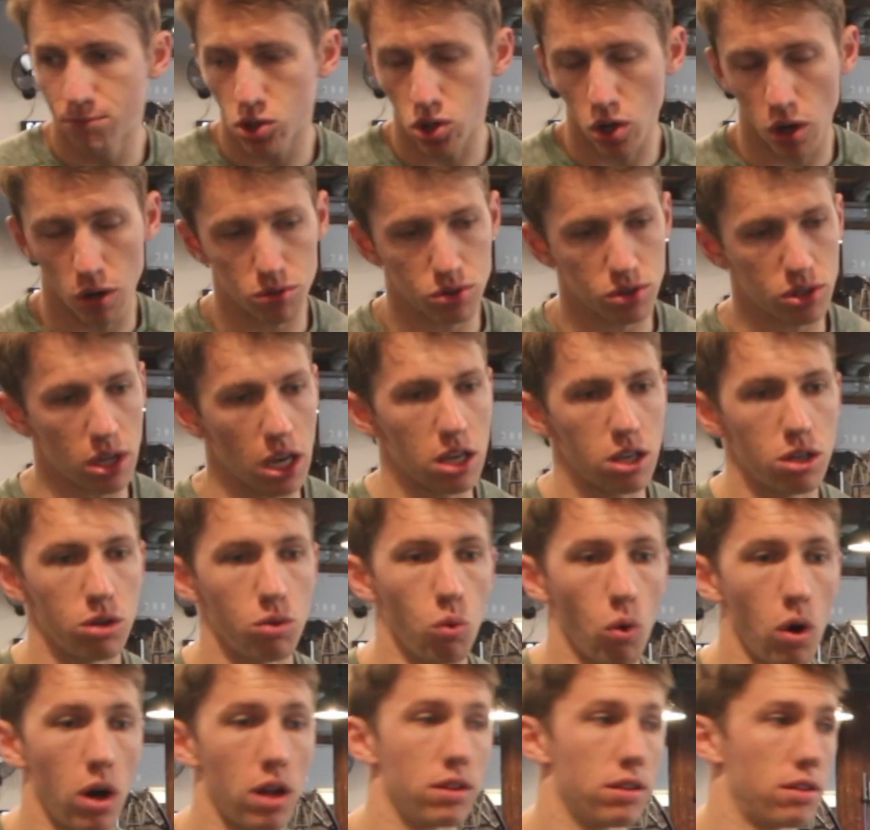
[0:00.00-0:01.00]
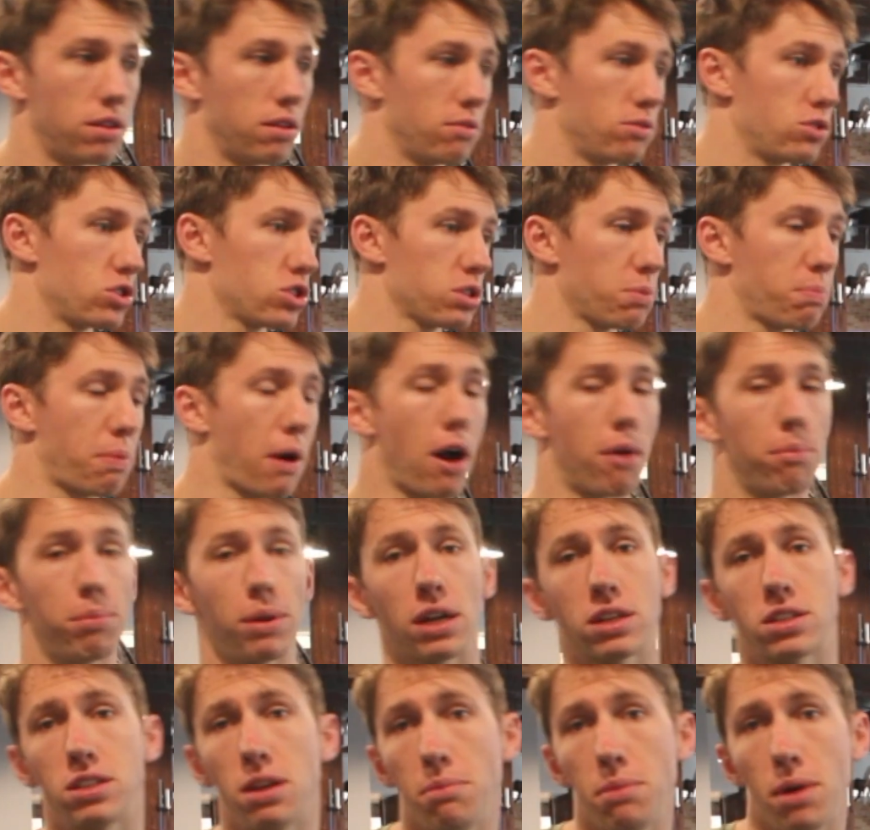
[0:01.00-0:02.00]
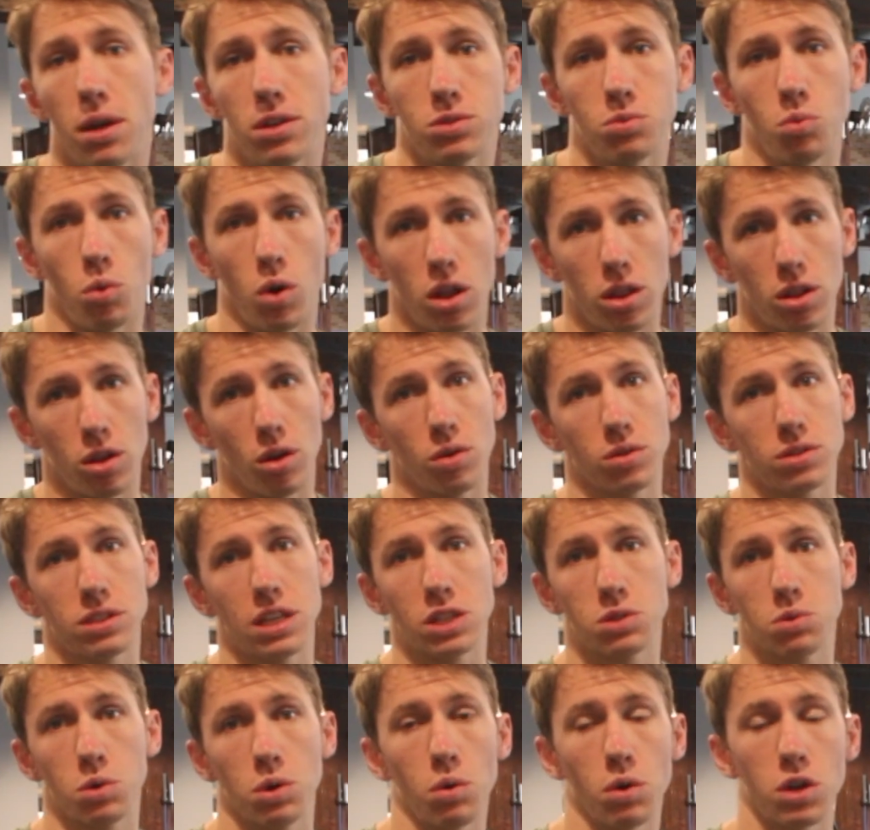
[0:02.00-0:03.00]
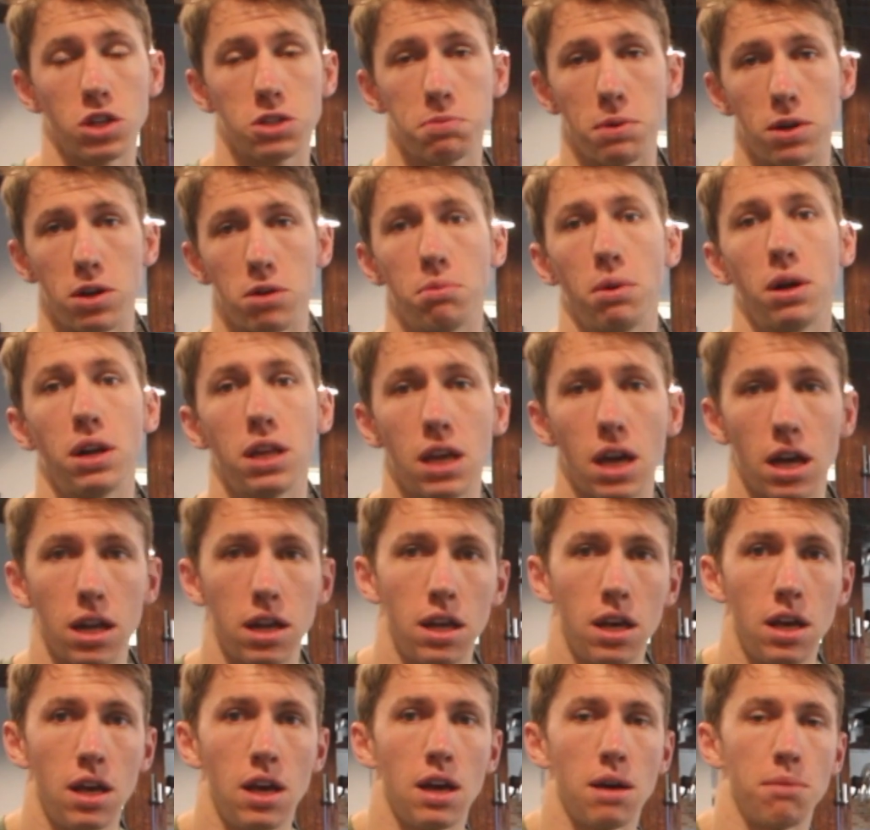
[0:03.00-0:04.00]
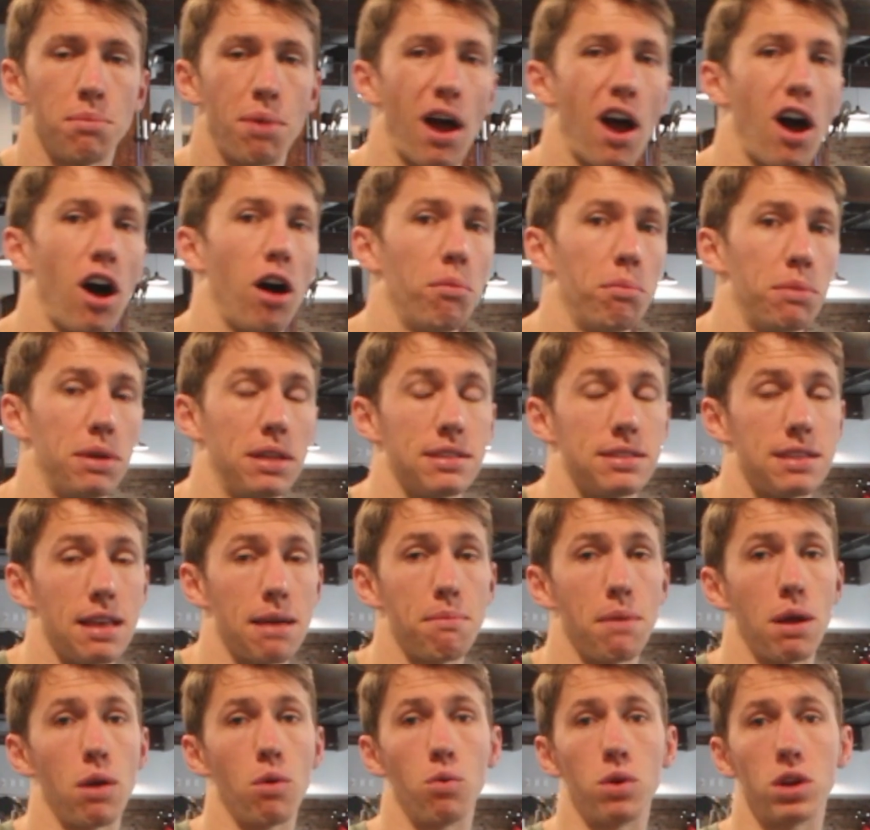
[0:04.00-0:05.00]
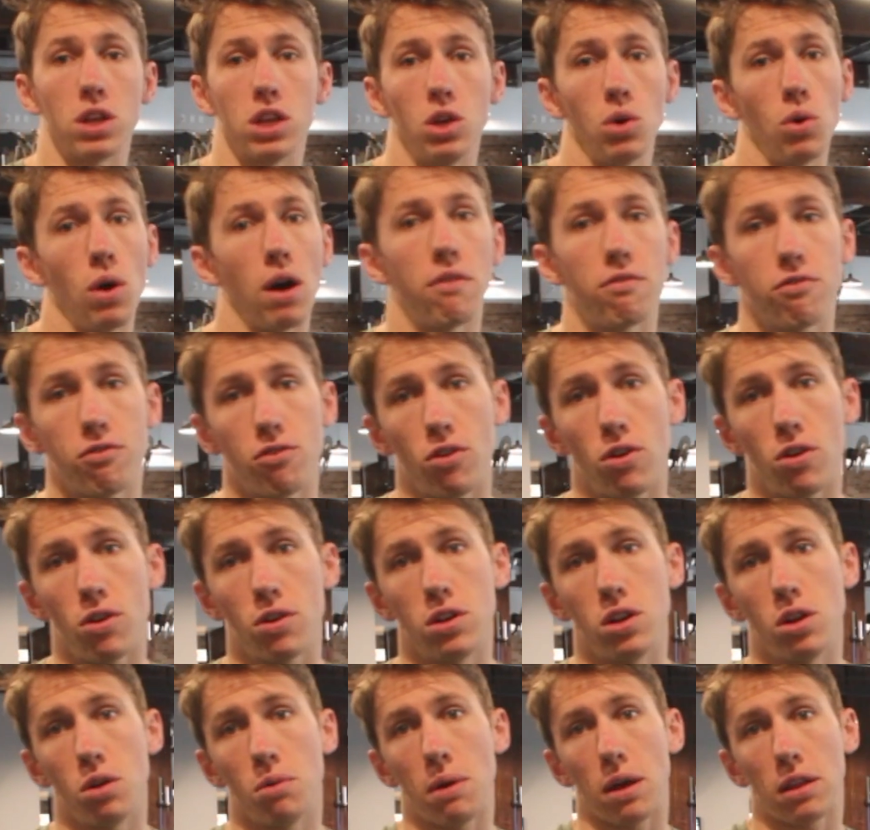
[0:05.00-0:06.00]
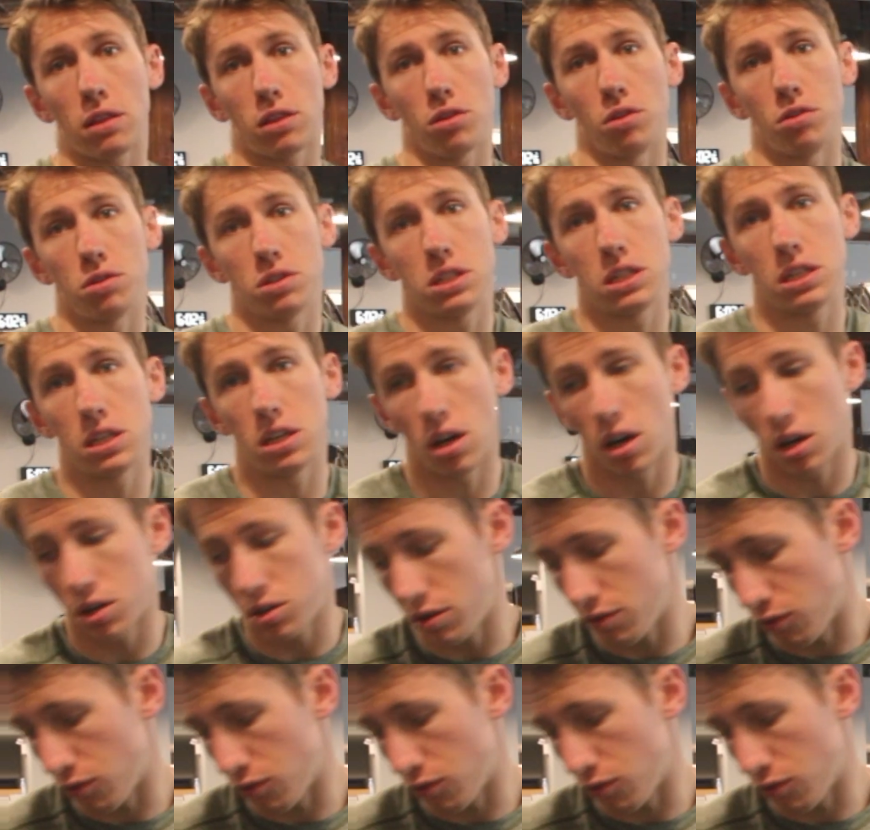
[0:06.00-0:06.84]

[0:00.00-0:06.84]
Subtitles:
So say you want just the power block dumbbells and one of those, and that's what you wanna spend your money on, by all means that may ring you up for about $1,300,